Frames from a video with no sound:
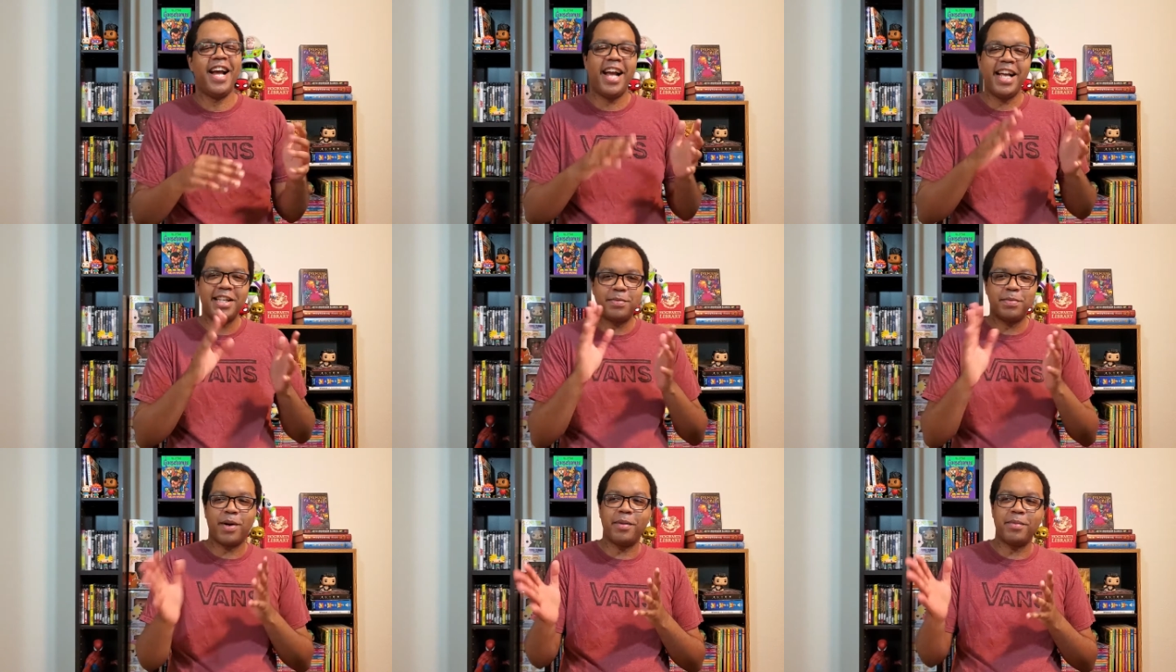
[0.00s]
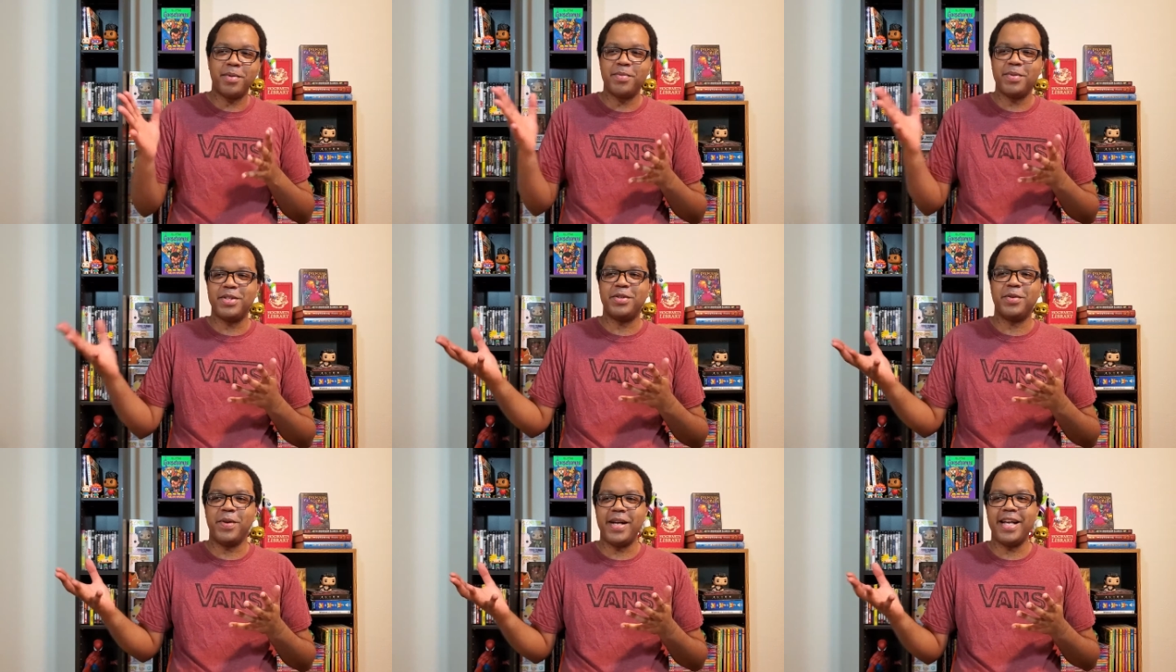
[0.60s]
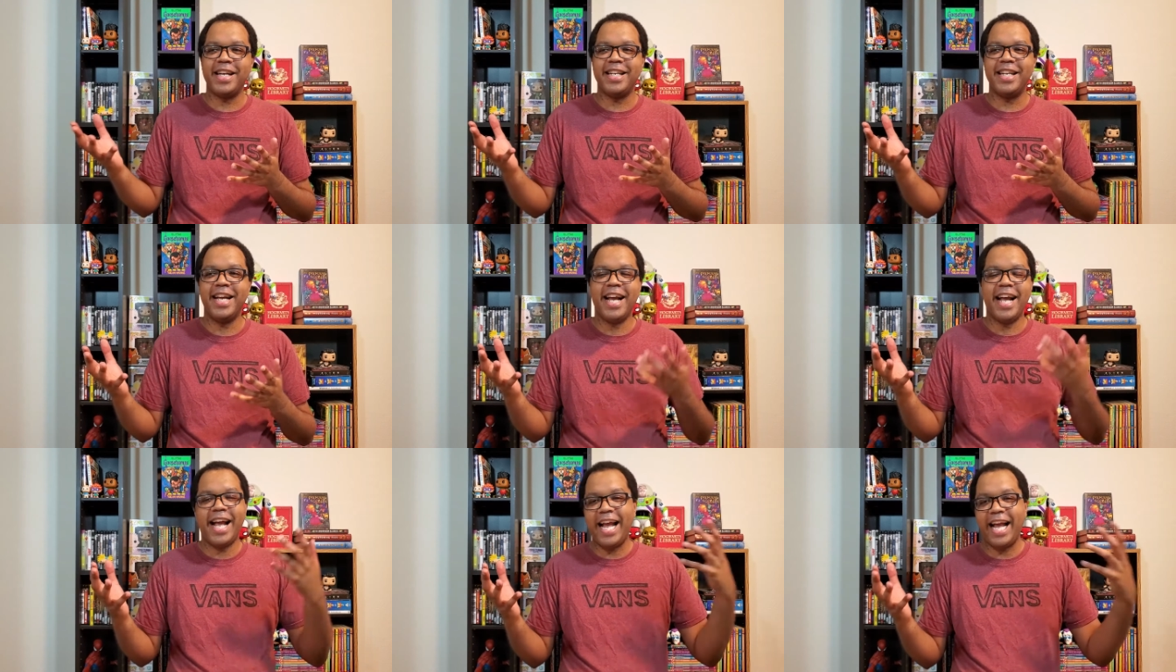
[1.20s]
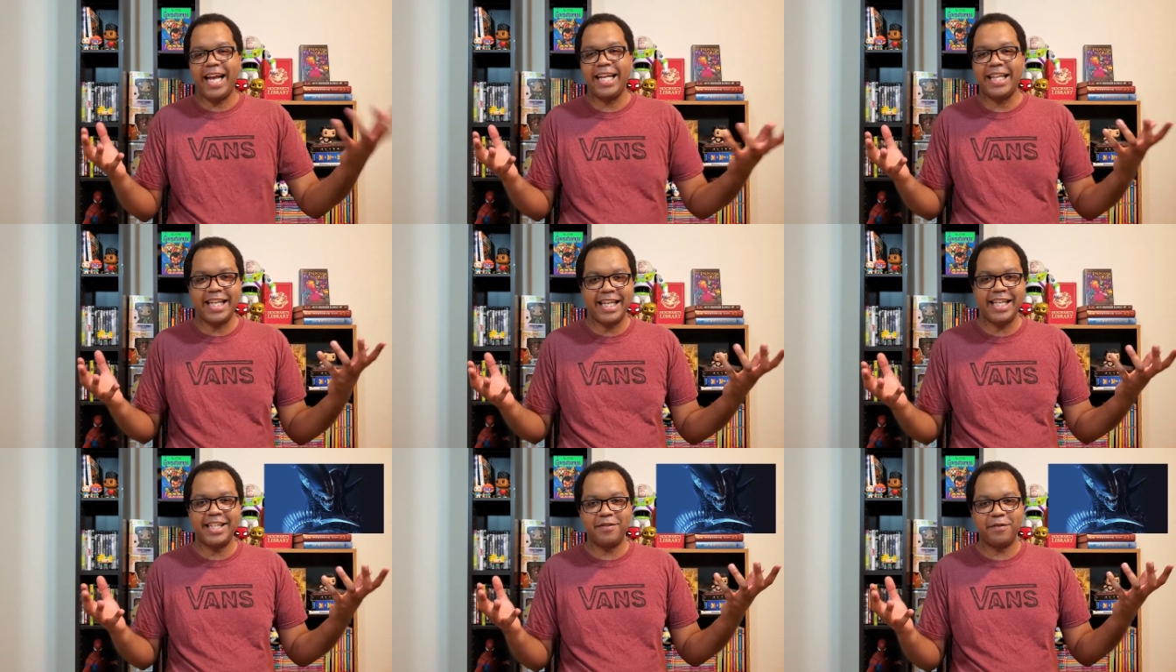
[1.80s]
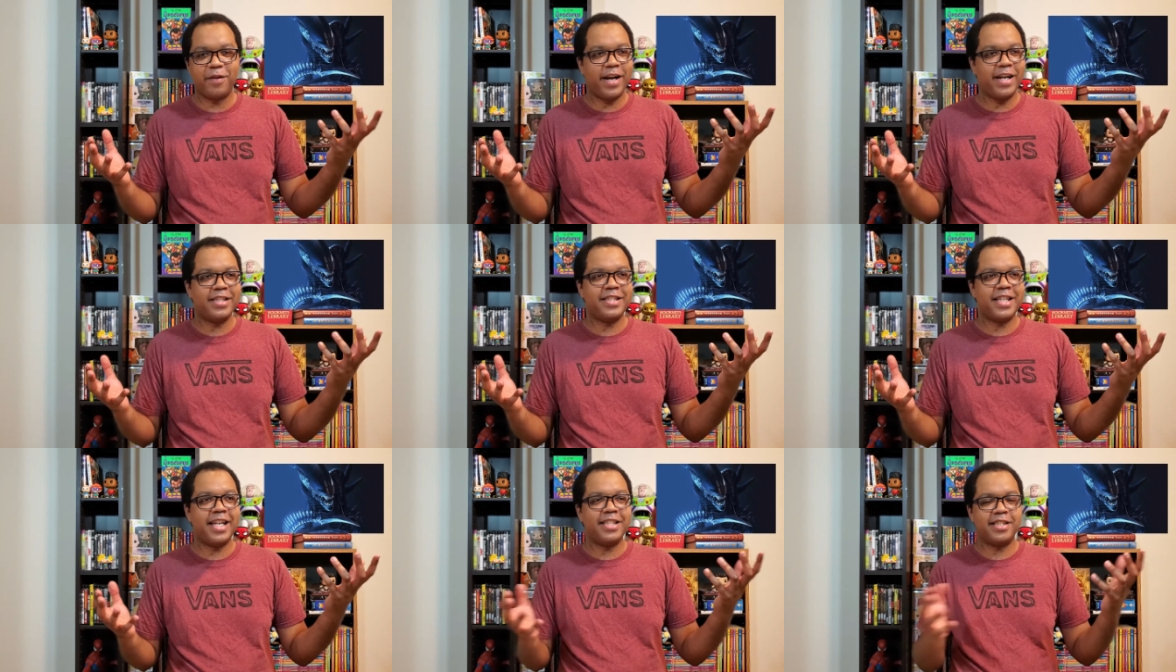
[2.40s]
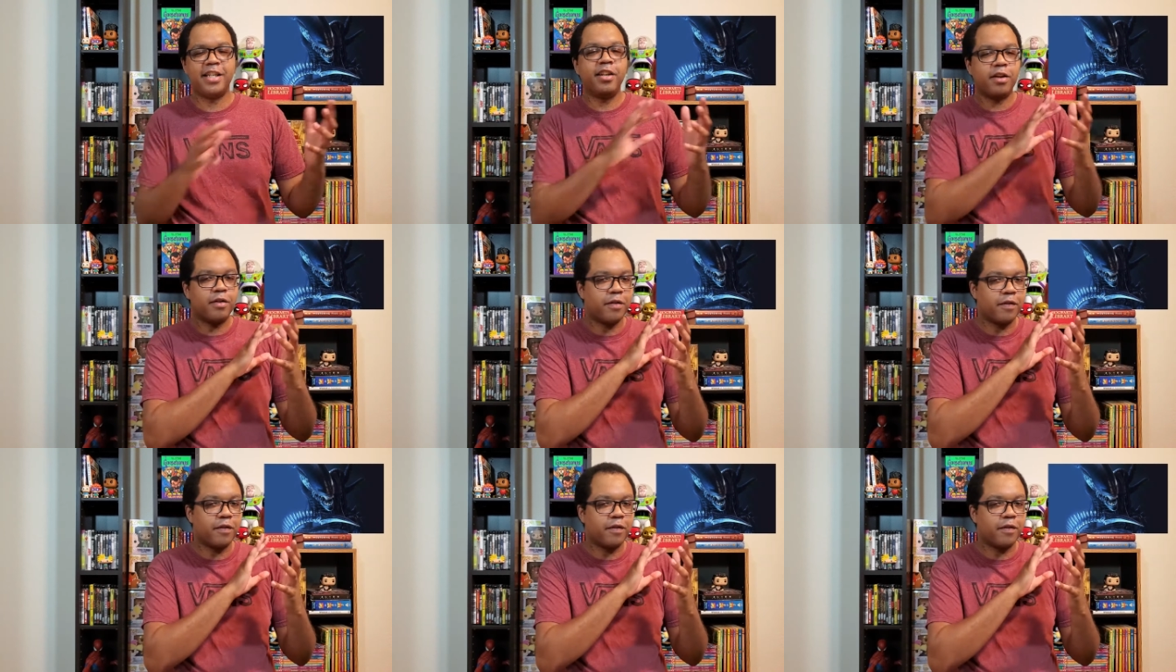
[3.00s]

It's probably between Alien franchise, you know,